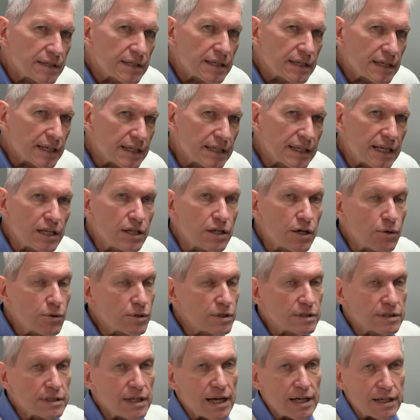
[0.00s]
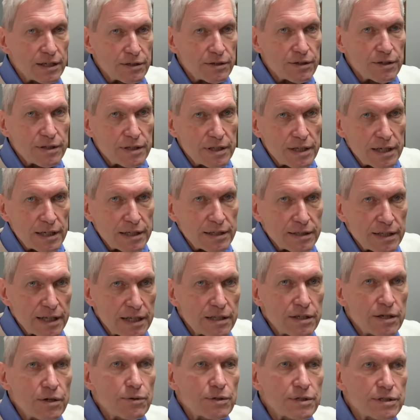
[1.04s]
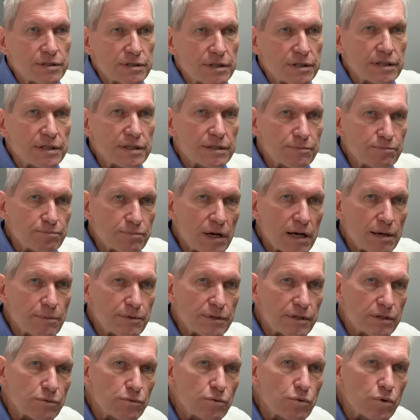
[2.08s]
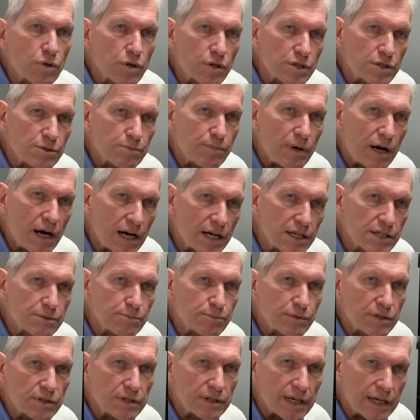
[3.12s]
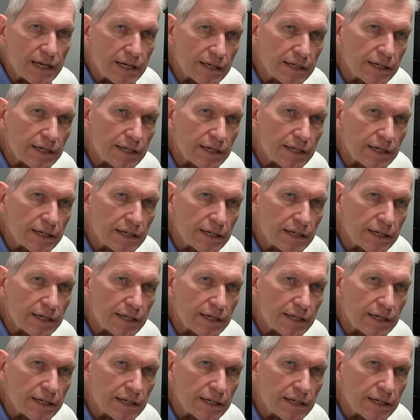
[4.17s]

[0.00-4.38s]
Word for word: And they know it's not a good thing. They know it's probably the worst possible